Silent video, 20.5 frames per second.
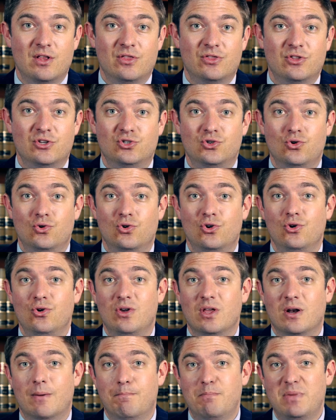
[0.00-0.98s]
the sooner you
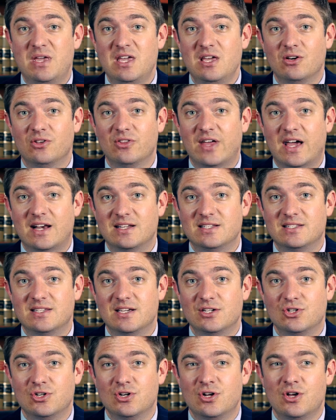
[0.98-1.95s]
can appeal that
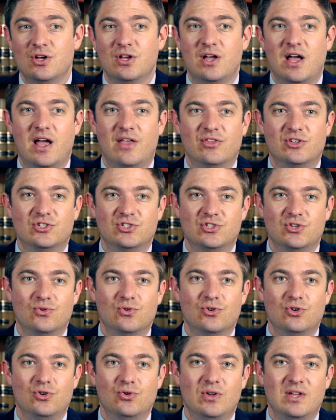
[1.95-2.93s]
decision, and the
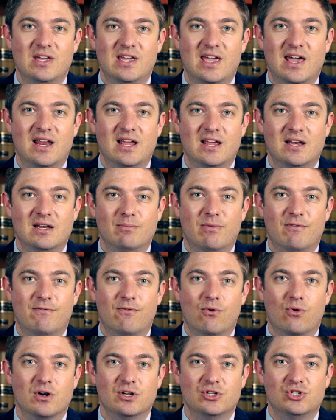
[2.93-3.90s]
sooner you can get in
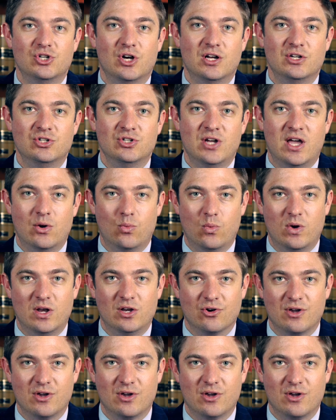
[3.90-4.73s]
before a judge and win your